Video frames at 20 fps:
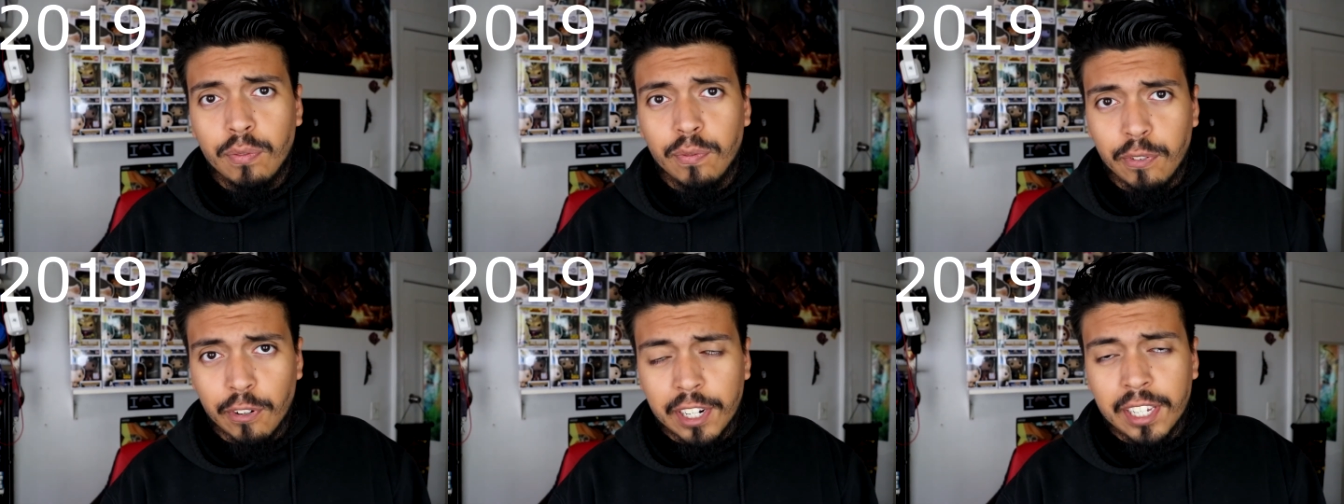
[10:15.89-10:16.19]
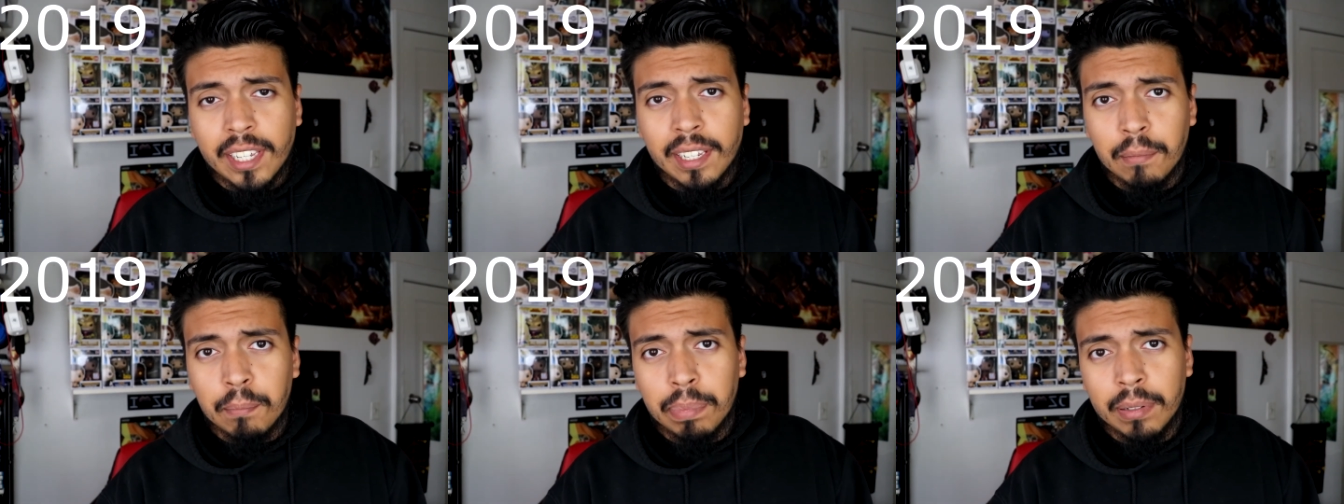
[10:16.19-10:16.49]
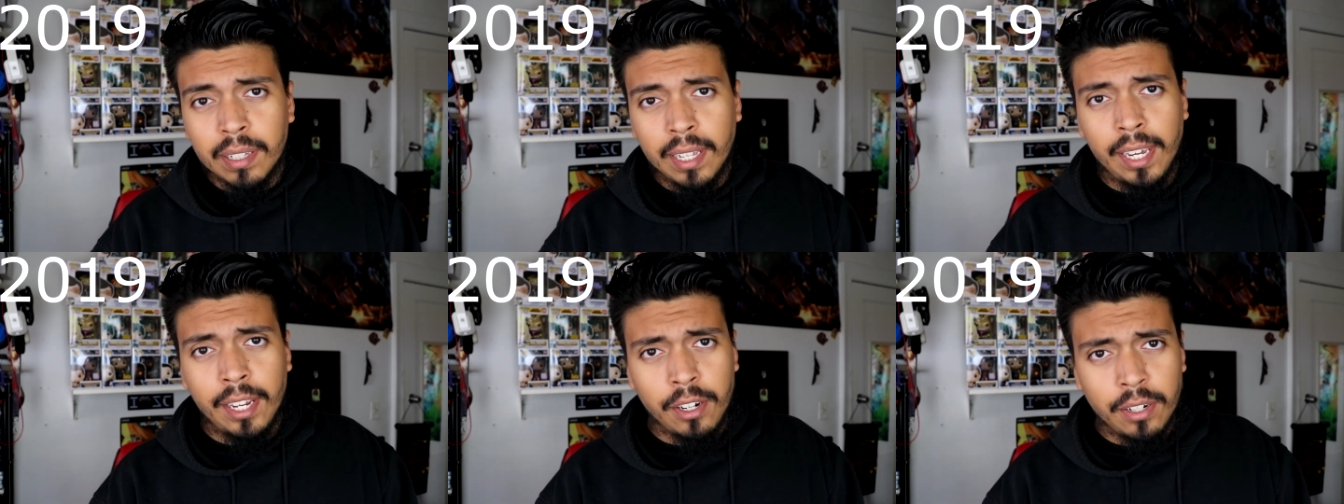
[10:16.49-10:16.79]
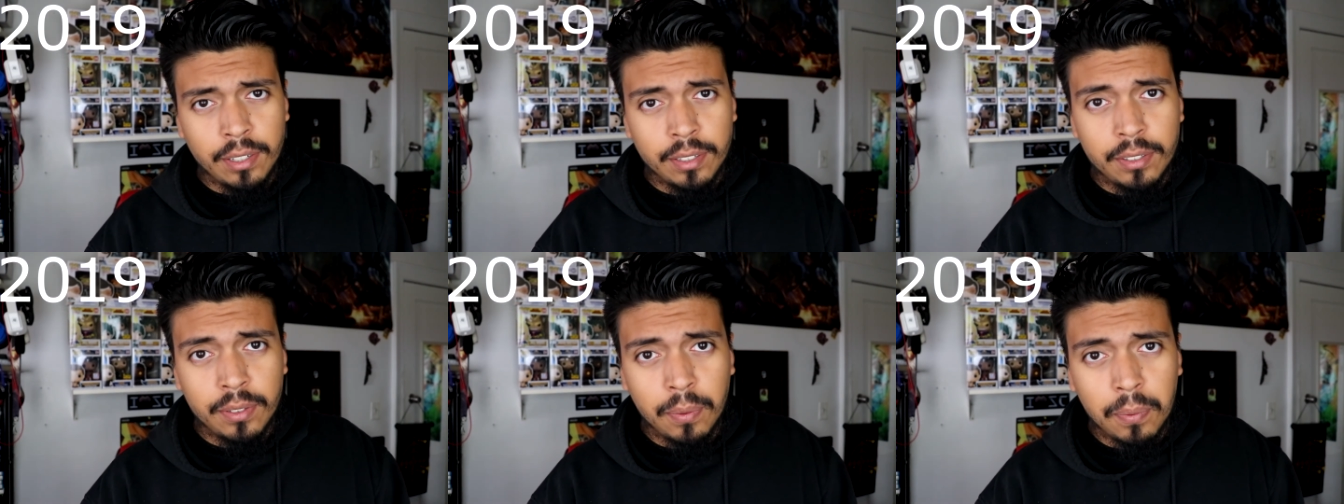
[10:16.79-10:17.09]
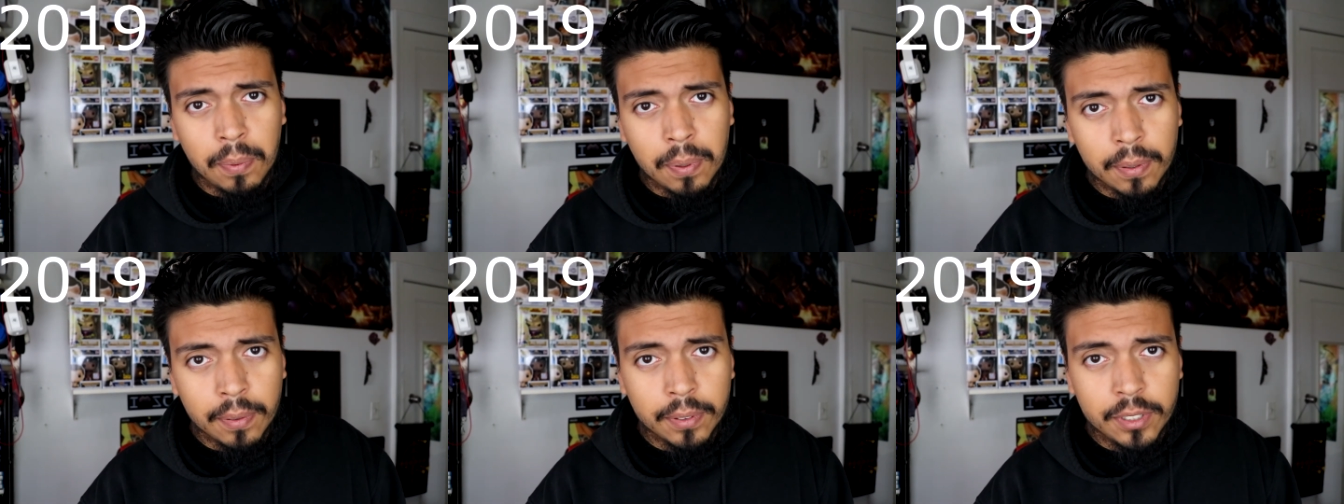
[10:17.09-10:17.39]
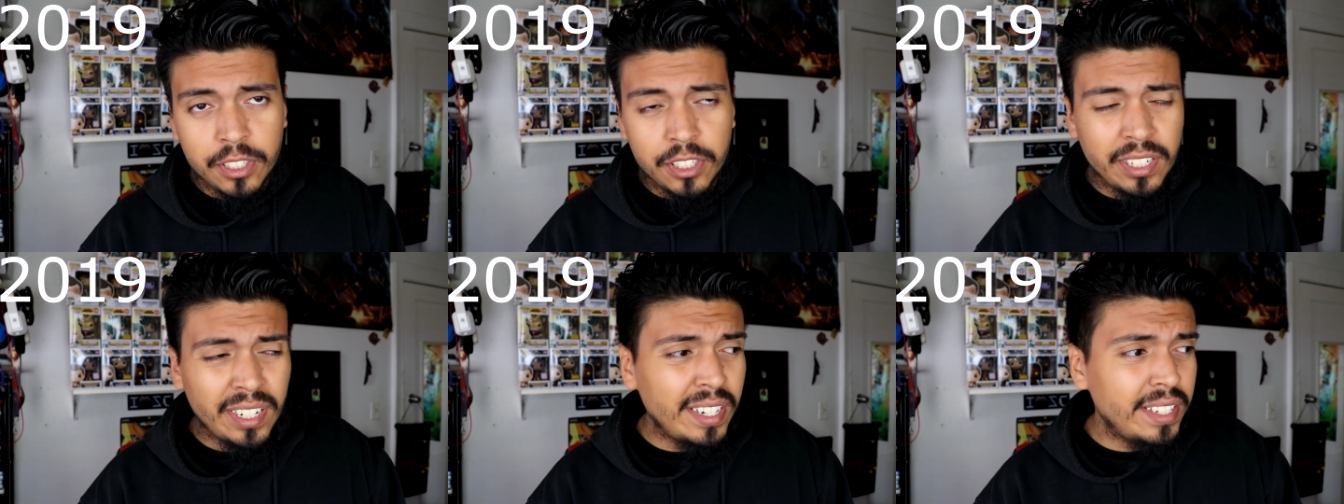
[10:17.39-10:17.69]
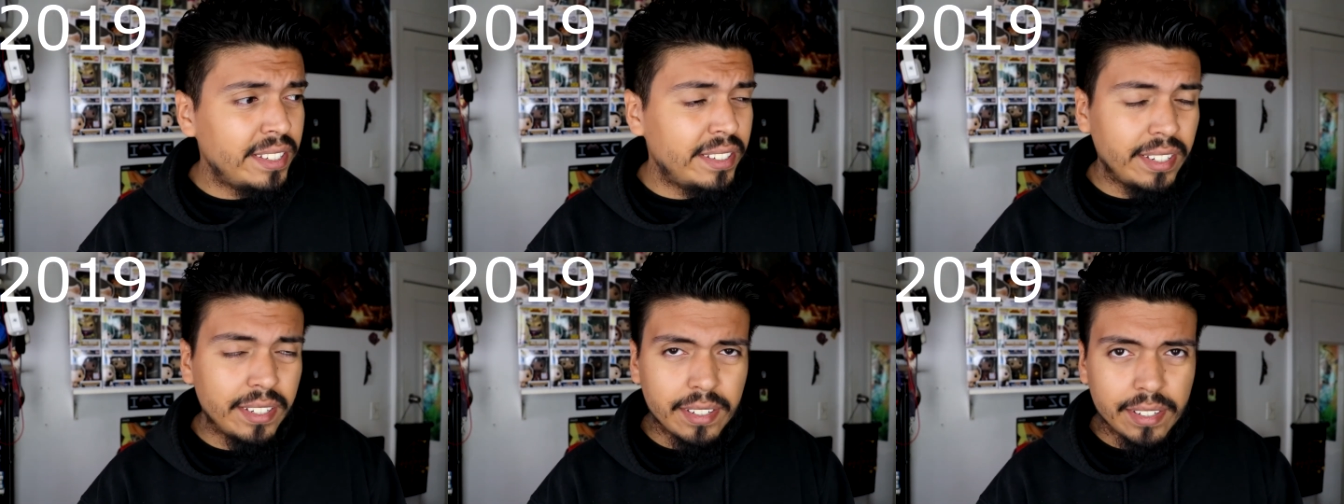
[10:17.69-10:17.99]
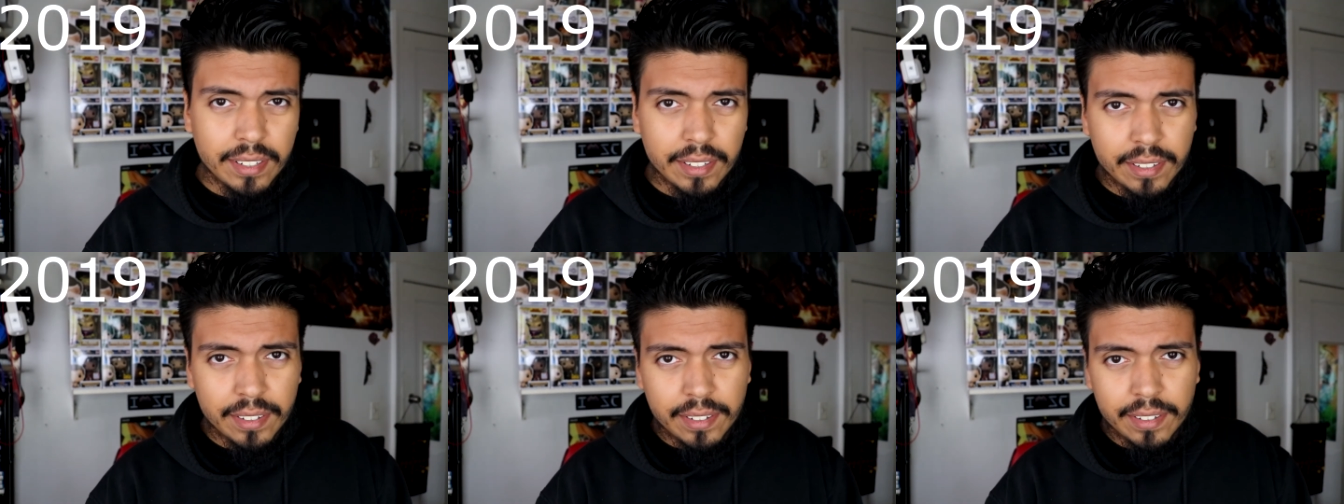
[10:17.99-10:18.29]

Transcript: freaking players. Jesus.